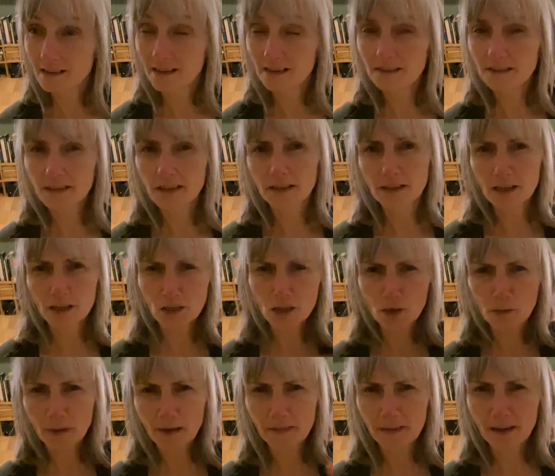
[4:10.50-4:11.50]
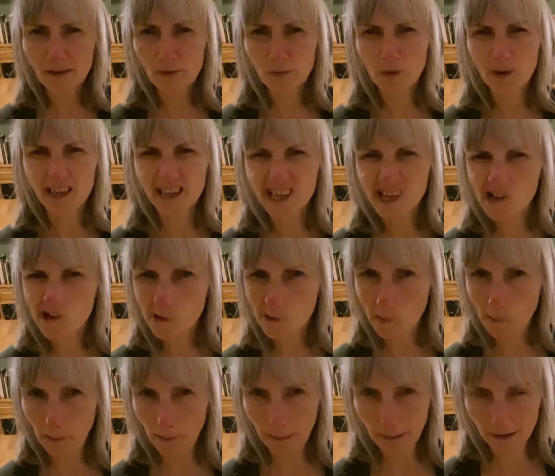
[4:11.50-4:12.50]
And can, can you go back the other way?
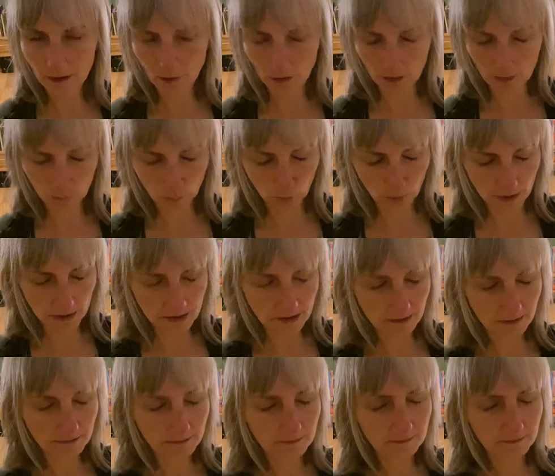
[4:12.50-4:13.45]
Can you unwind it?